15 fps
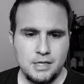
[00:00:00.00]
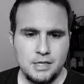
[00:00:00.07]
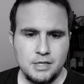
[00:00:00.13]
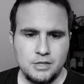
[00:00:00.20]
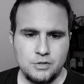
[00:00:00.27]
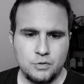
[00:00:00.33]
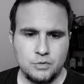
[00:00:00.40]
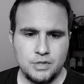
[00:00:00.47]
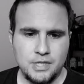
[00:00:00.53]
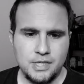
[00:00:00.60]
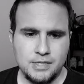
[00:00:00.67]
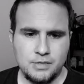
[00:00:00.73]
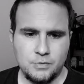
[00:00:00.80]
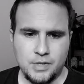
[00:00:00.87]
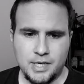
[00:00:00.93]
So
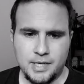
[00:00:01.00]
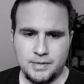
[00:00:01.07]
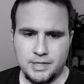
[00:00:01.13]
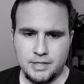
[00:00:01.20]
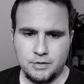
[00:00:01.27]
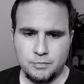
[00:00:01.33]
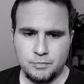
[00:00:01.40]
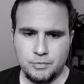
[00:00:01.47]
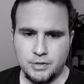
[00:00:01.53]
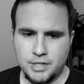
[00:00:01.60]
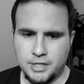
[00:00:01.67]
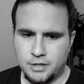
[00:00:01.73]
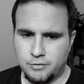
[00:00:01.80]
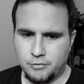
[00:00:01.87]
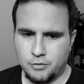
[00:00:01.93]
this is what I need to put
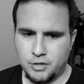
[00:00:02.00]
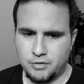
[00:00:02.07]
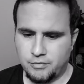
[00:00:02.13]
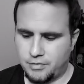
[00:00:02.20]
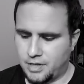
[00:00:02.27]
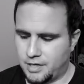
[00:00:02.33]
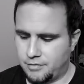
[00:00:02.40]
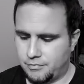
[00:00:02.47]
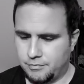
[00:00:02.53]
here, 45,